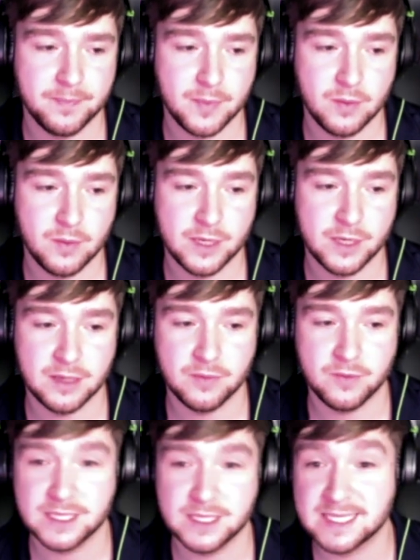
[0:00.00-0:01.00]

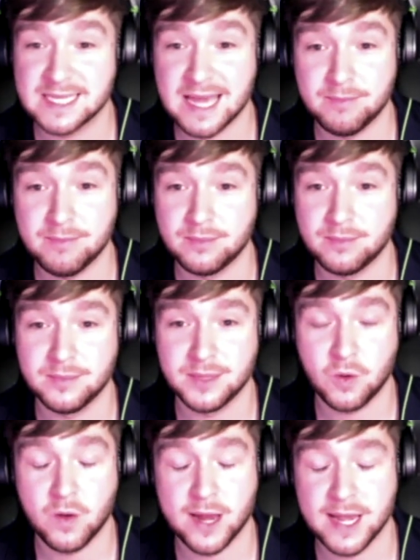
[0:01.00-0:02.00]
We stim
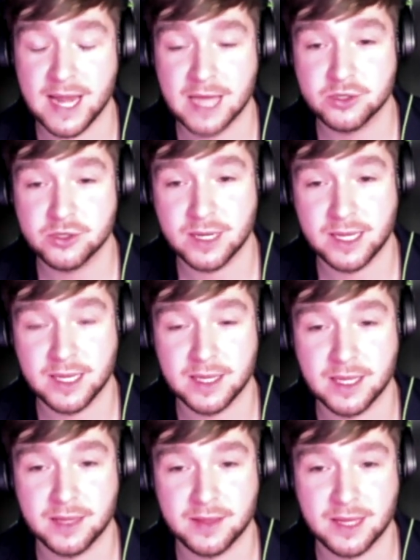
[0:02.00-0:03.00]
quite naturally, and
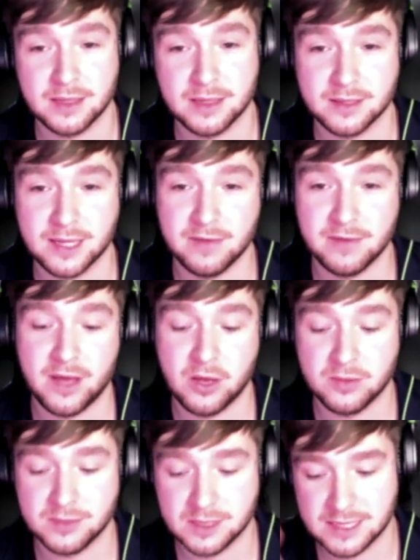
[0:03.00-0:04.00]
that kind of
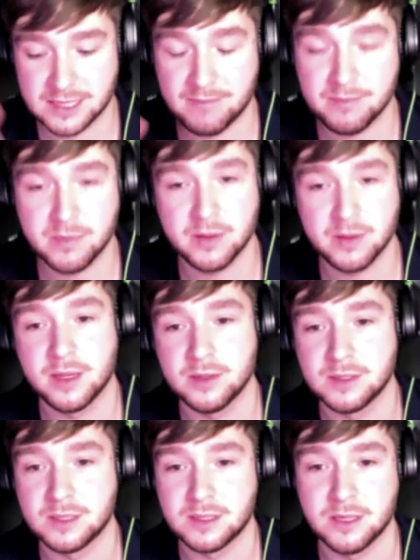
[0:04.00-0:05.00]
helps dampen
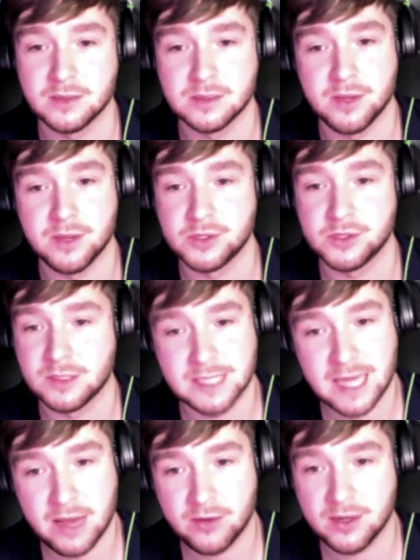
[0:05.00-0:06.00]
those emotions
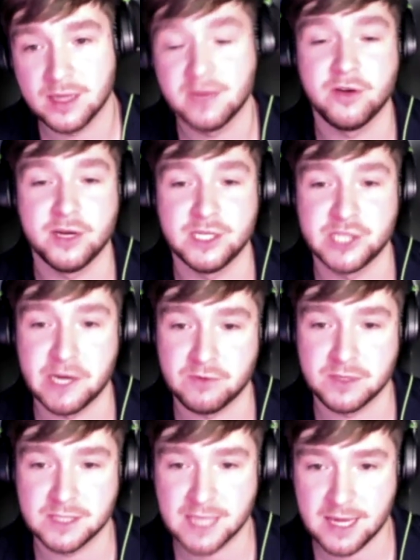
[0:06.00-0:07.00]
down in a very
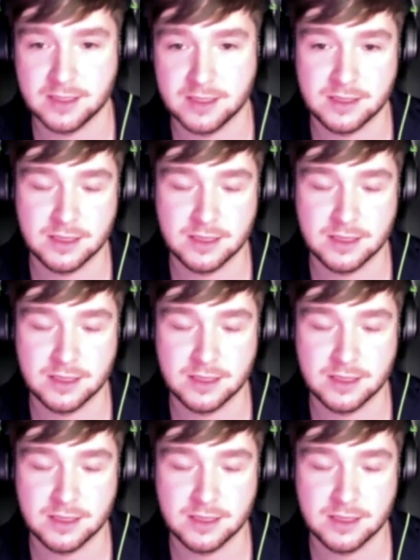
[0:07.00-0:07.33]
general sense.